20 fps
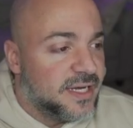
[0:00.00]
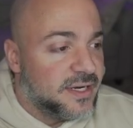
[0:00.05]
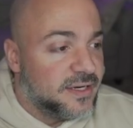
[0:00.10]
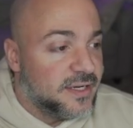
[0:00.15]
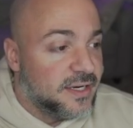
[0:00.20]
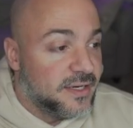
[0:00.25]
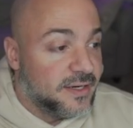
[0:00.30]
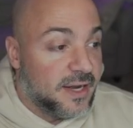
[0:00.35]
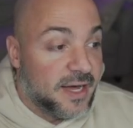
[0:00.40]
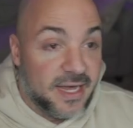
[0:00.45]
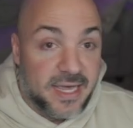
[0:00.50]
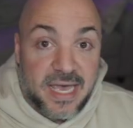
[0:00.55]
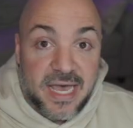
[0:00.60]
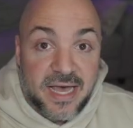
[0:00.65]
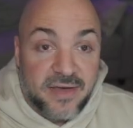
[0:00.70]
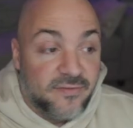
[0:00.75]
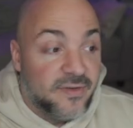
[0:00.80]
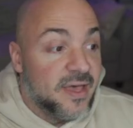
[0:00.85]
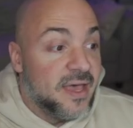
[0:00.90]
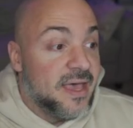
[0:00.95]
And I have
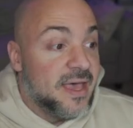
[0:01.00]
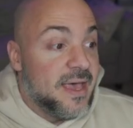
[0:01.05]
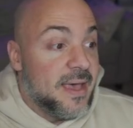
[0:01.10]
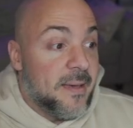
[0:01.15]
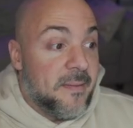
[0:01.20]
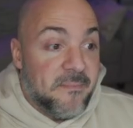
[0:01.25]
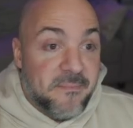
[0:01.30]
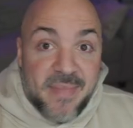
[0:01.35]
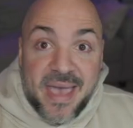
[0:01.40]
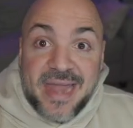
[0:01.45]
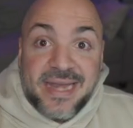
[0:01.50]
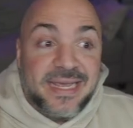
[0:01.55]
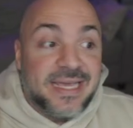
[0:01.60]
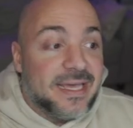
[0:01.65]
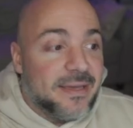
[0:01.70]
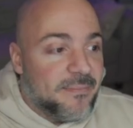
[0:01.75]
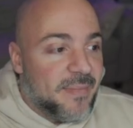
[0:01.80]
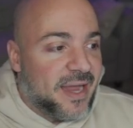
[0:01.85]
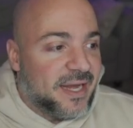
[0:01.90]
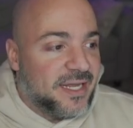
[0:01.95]
many,
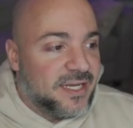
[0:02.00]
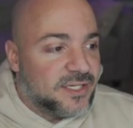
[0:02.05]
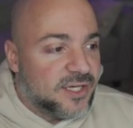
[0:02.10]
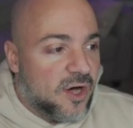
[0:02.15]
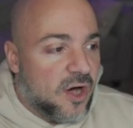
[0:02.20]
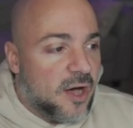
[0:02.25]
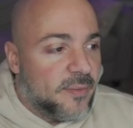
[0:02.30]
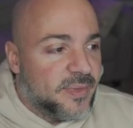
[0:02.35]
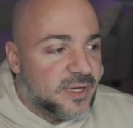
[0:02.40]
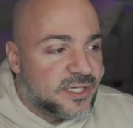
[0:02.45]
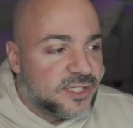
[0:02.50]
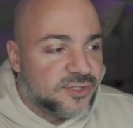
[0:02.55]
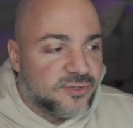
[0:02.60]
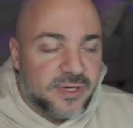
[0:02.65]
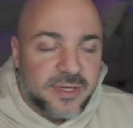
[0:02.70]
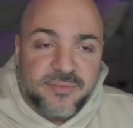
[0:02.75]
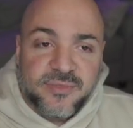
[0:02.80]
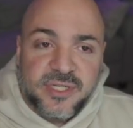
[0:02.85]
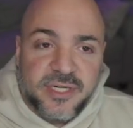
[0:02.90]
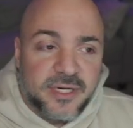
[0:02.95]
many topic
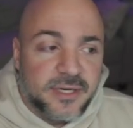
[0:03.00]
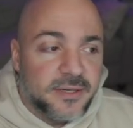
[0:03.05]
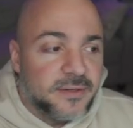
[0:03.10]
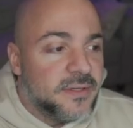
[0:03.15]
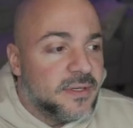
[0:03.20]
streams here.